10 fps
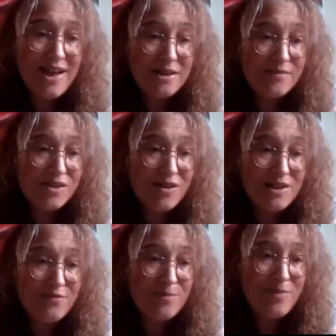and a lack of
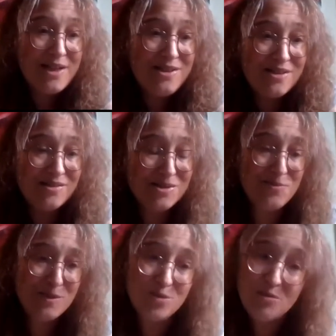sign of
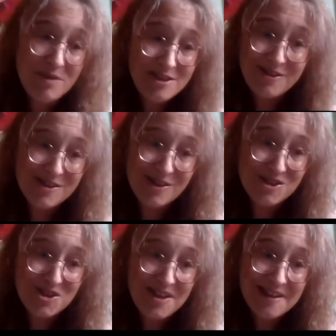repentance. It was probably
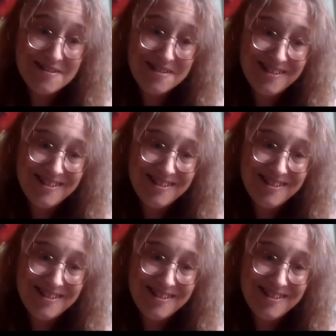no such thing.